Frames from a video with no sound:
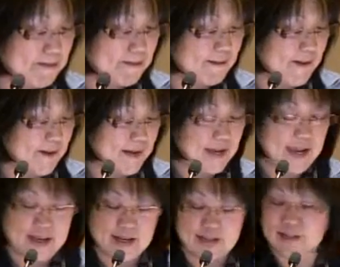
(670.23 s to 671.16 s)
Okay,
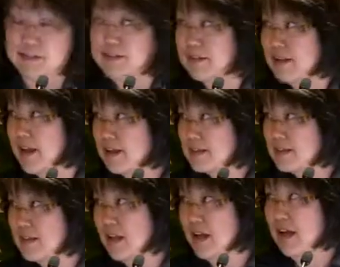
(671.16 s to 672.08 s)
and the
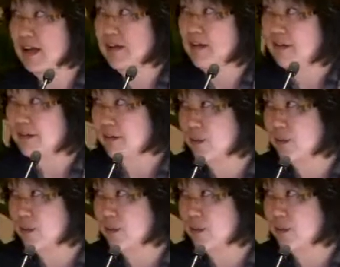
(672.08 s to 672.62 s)
next slide are the